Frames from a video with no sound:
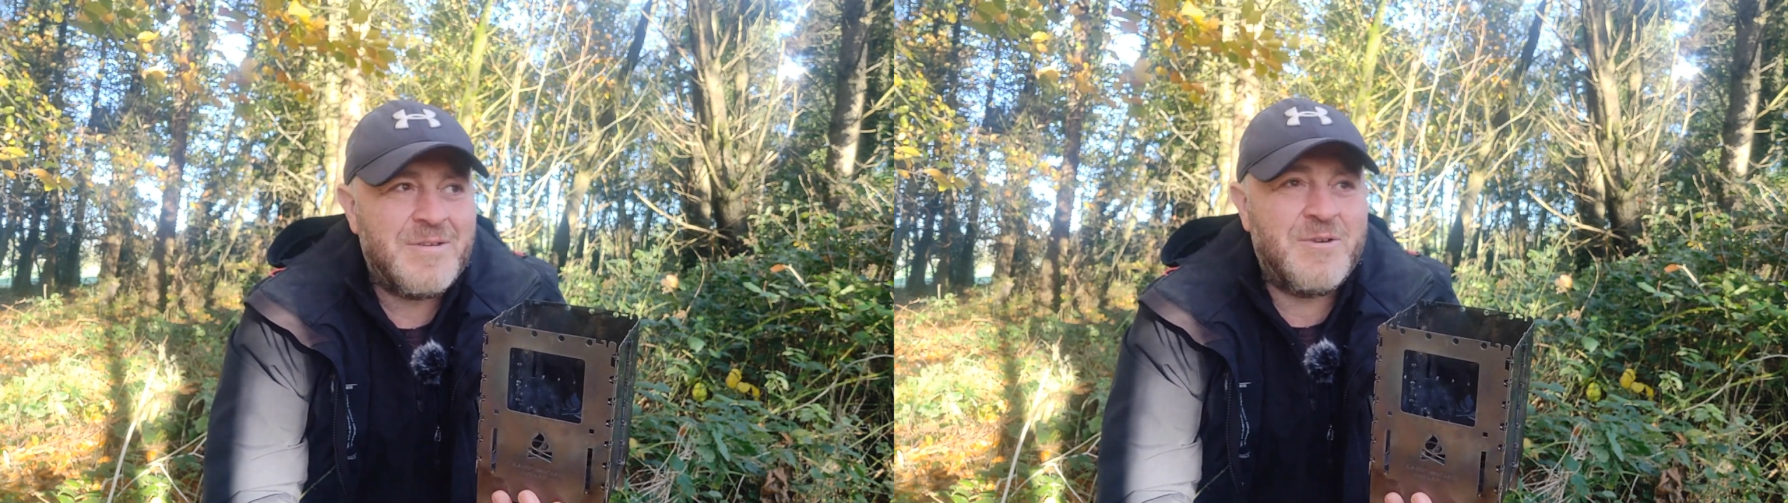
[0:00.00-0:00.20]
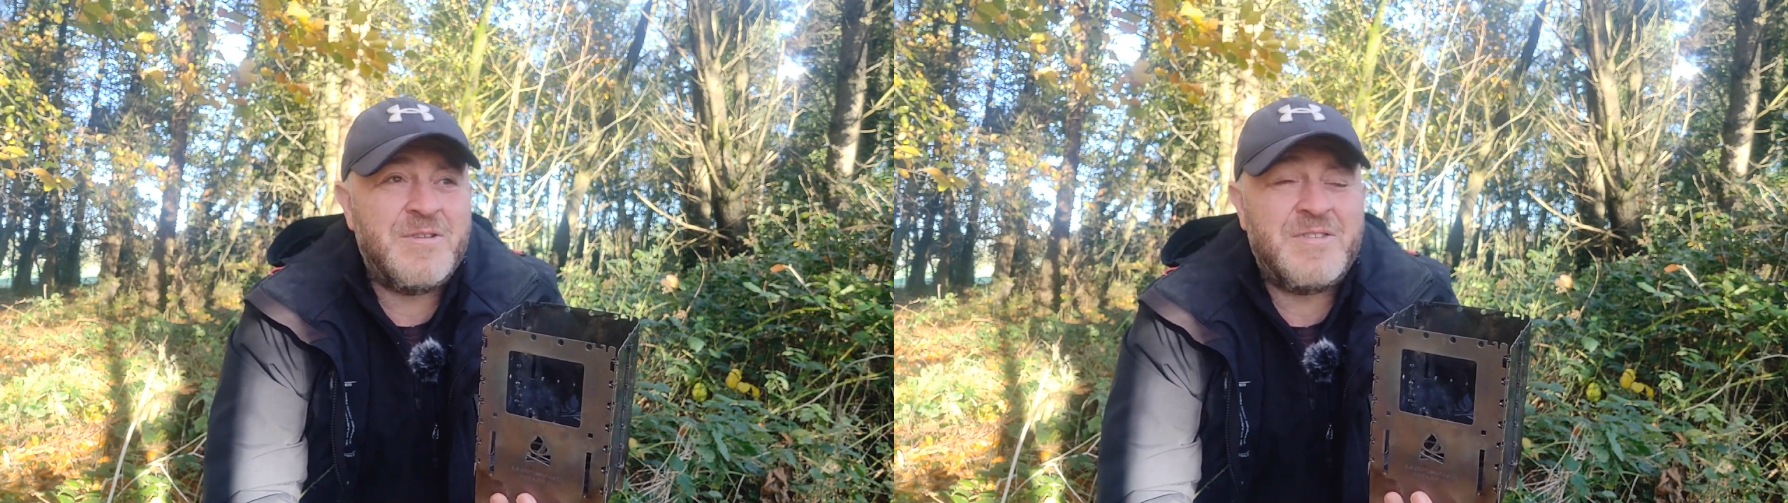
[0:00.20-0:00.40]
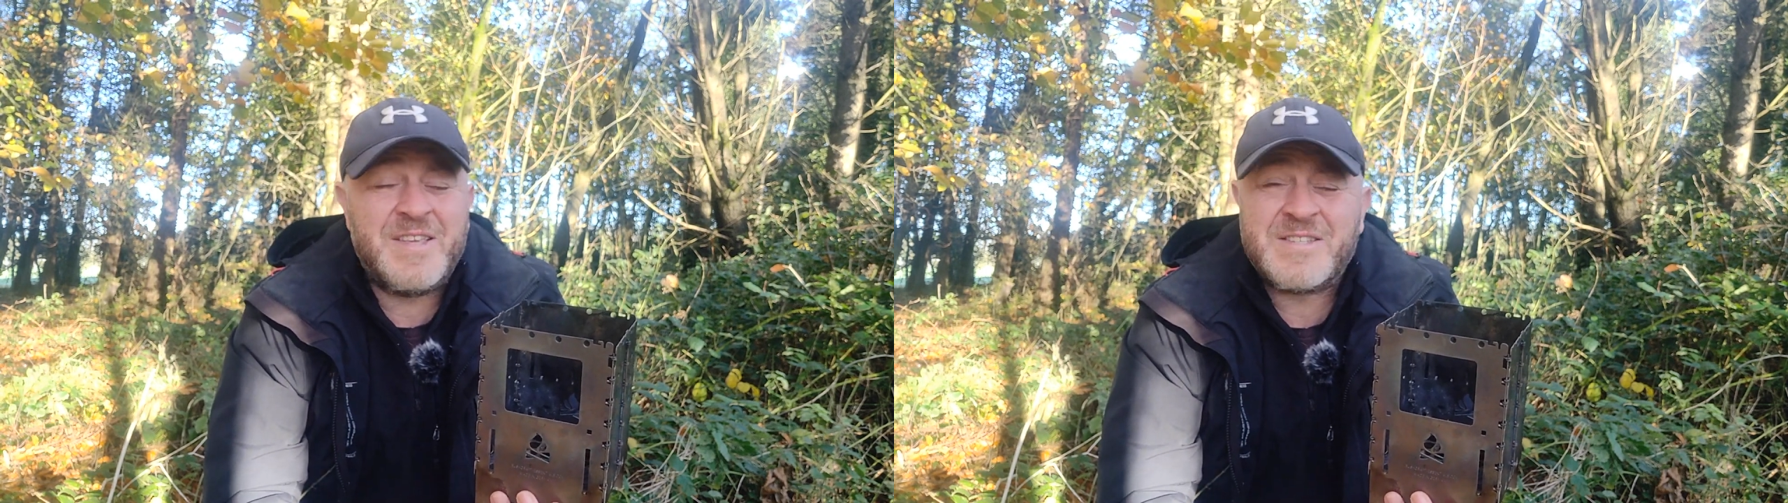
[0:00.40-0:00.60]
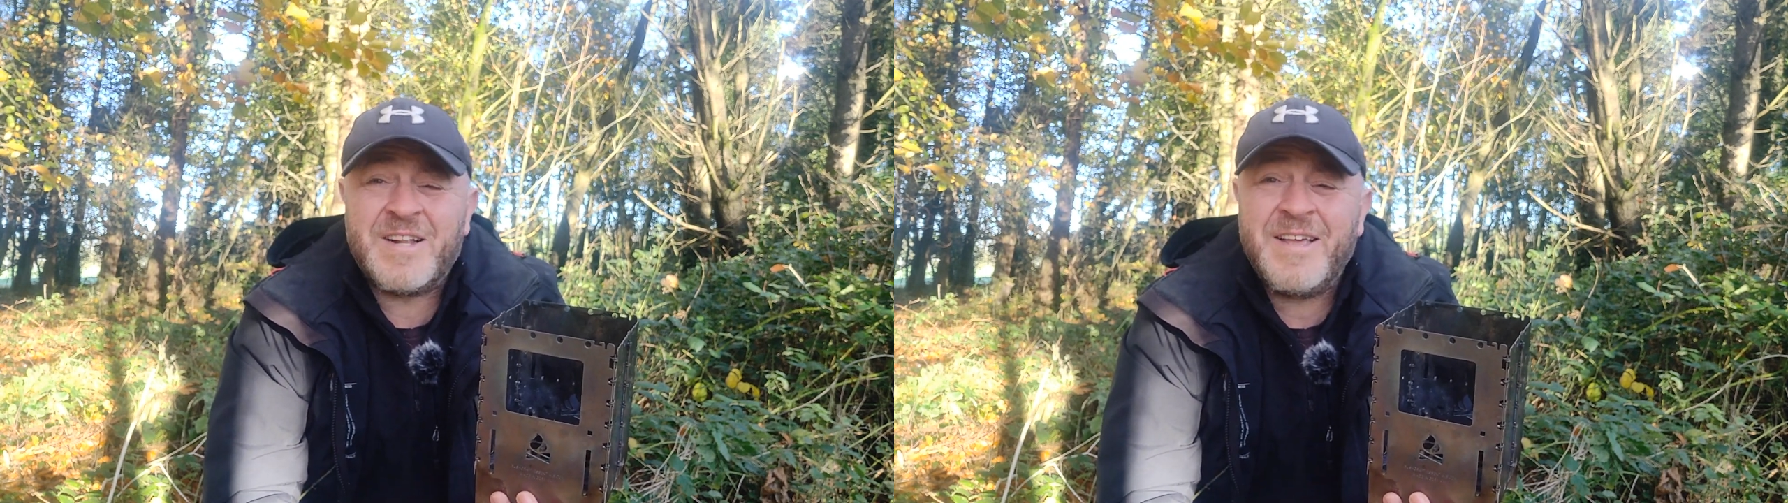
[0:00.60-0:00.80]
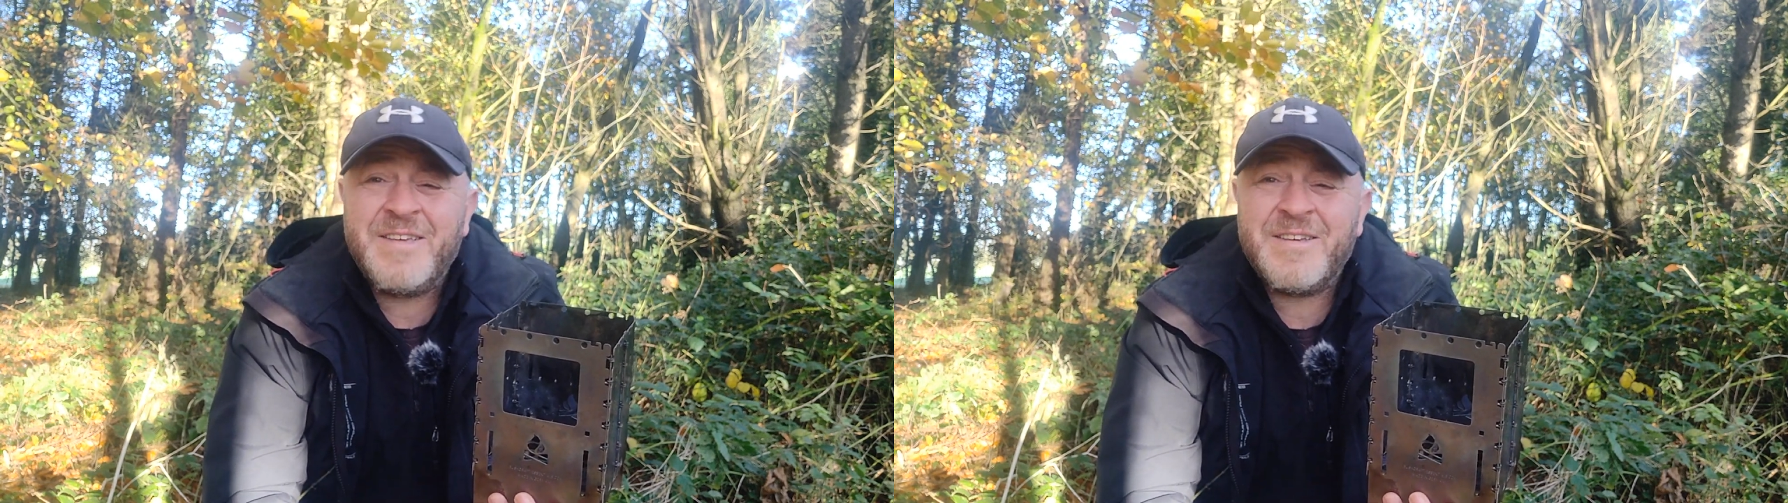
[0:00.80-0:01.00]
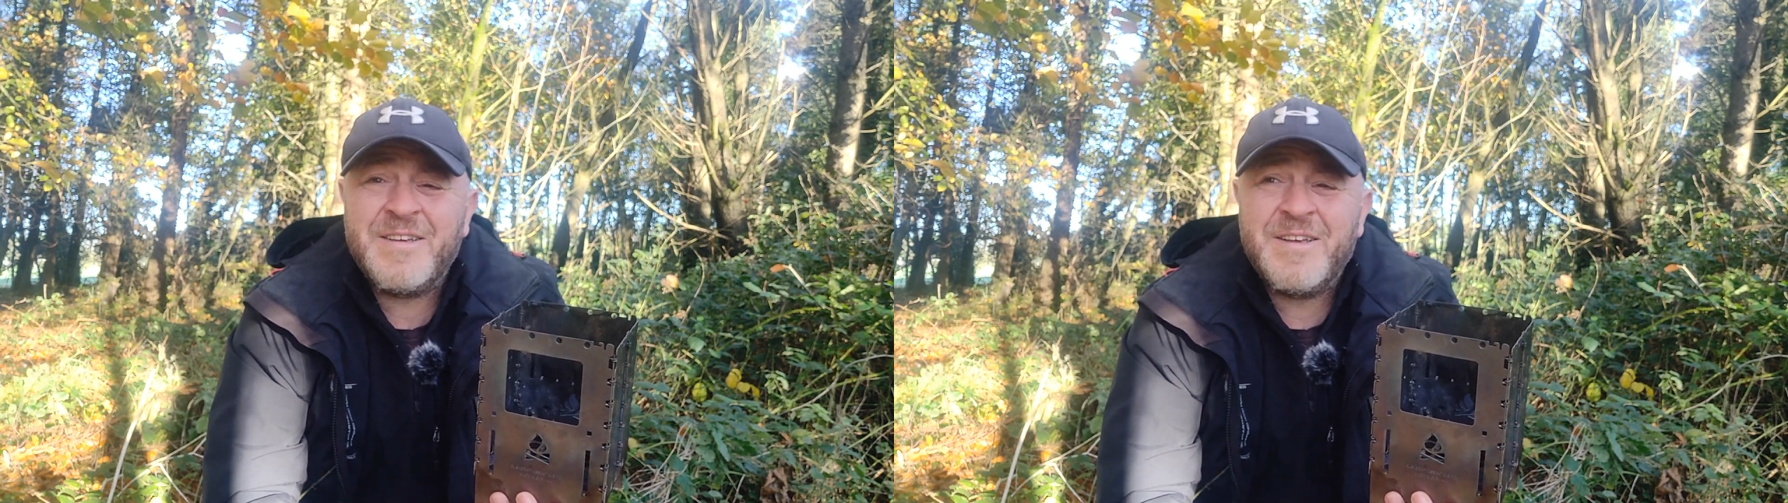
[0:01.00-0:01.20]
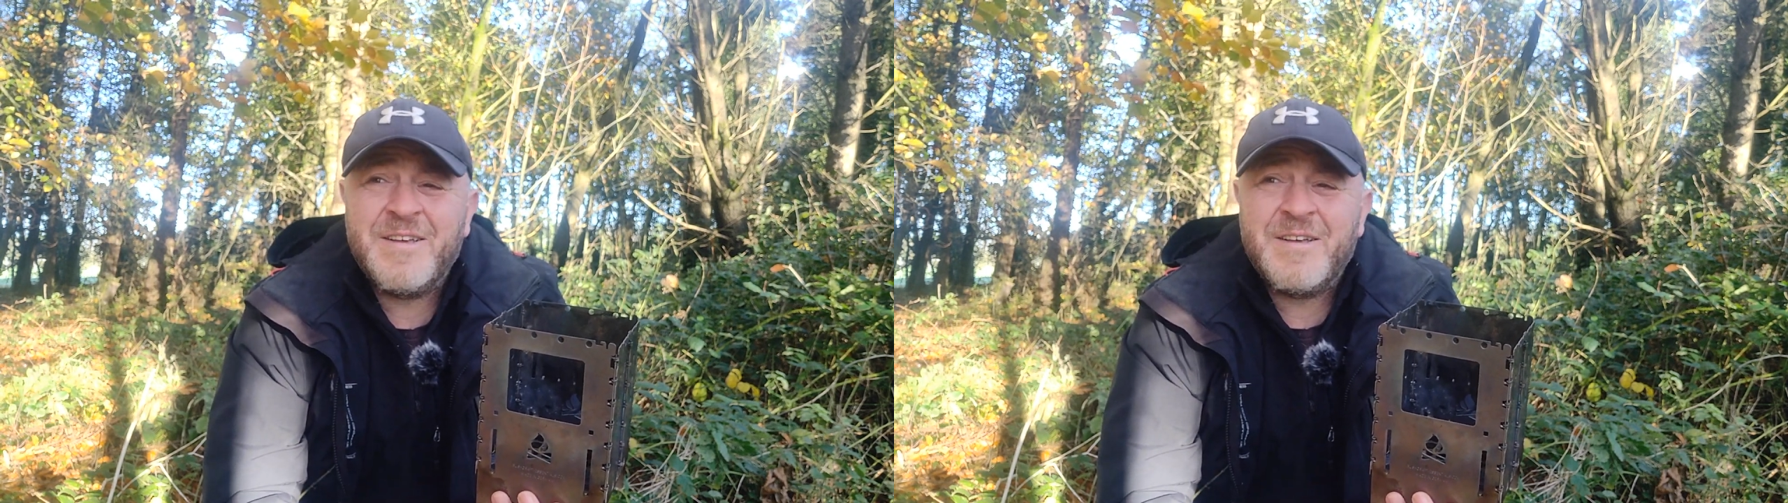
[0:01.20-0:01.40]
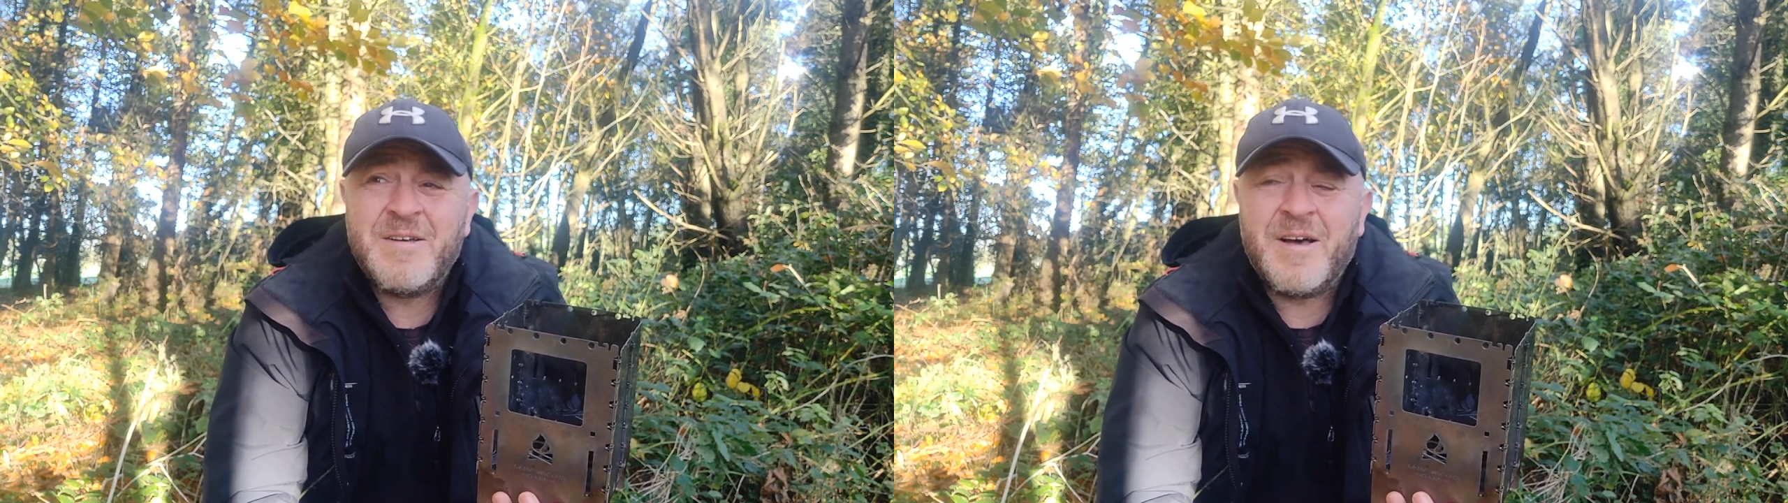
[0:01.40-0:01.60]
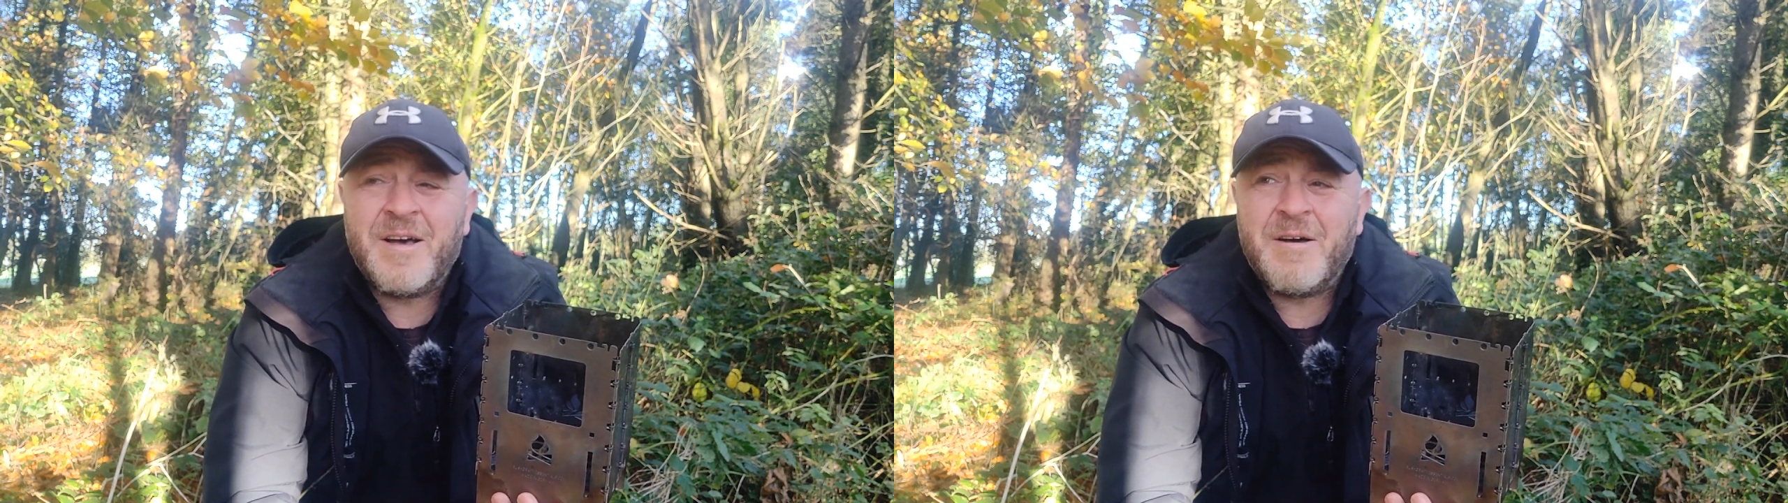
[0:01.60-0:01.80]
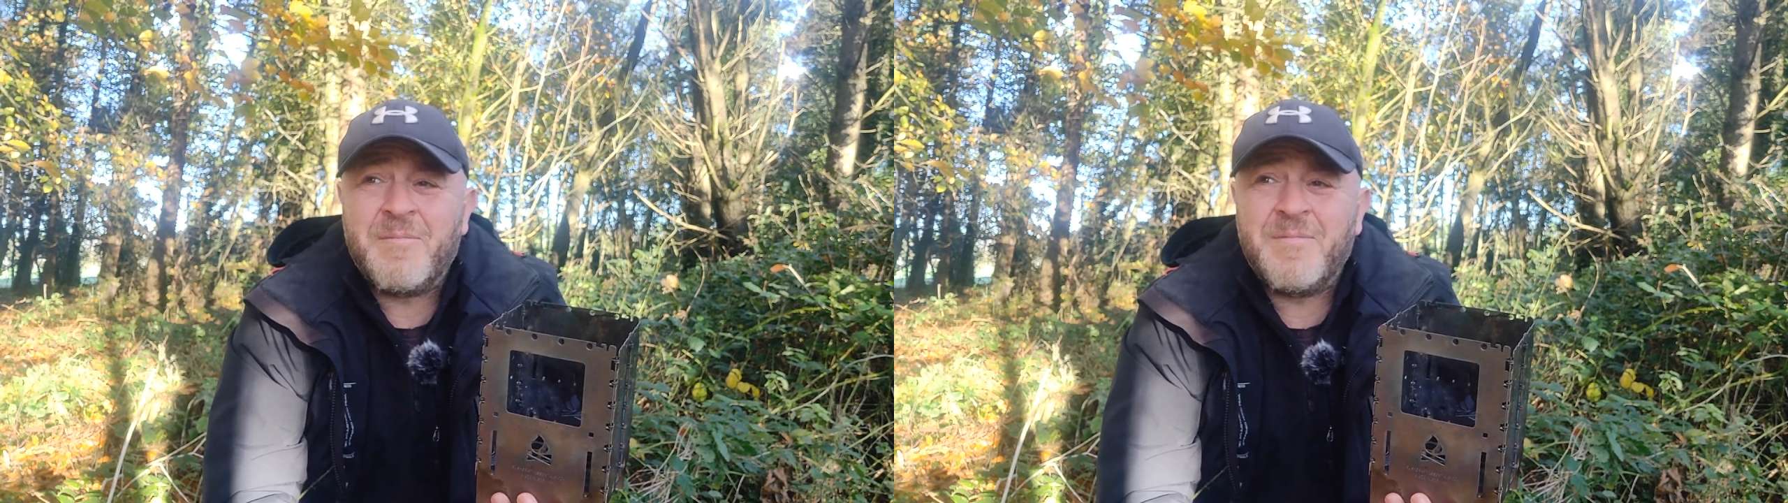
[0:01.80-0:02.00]
a dislike,
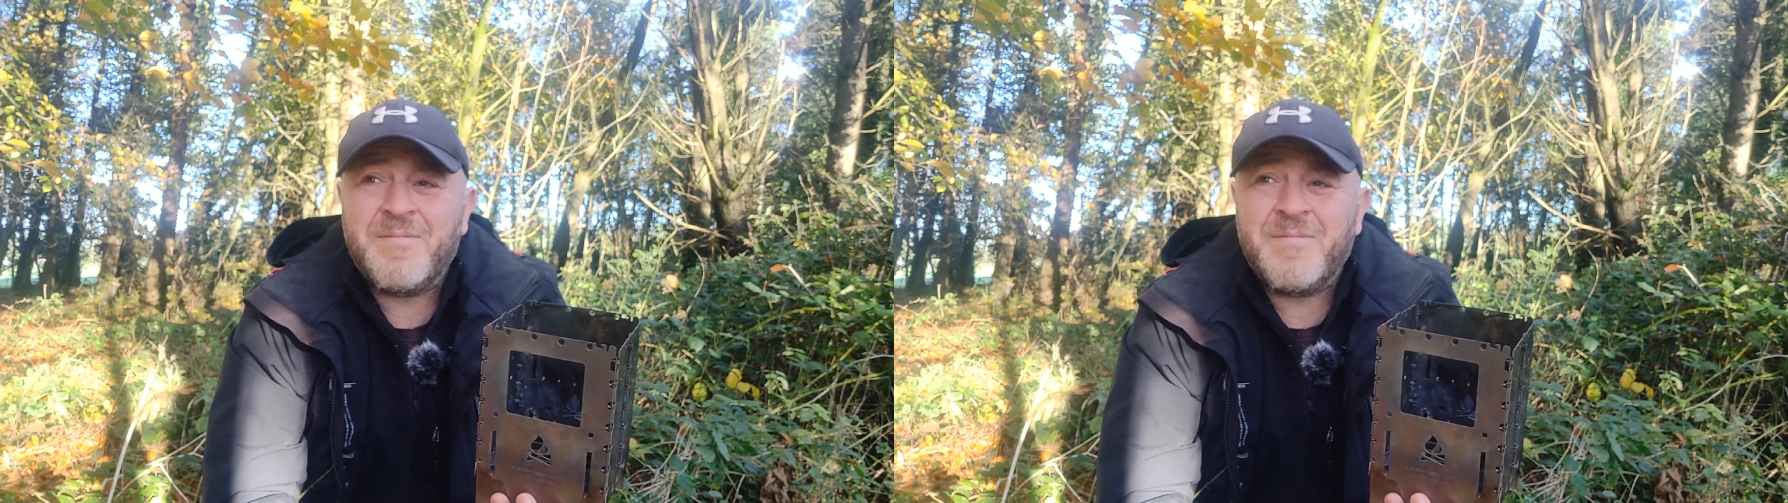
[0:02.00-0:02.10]
but